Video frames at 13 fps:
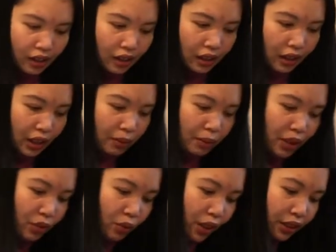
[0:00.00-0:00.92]
I've been
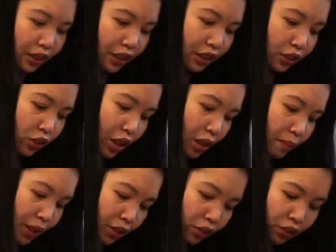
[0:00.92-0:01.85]
wanting to have a
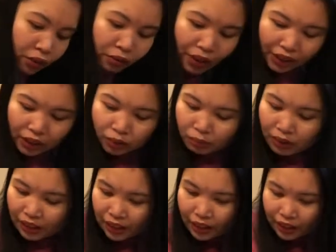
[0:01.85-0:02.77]
good vacuum
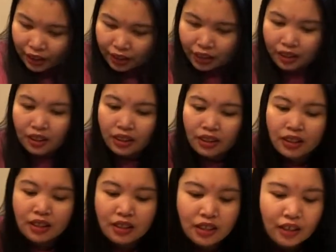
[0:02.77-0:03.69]
cleaner
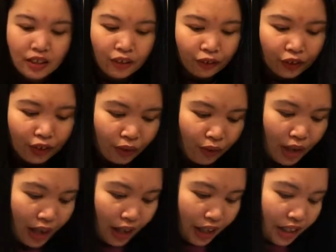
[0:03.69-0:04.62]
for a
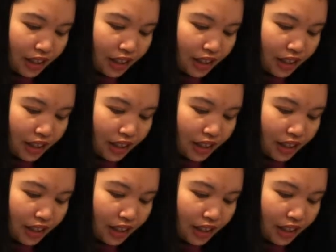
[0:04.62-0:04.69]
while.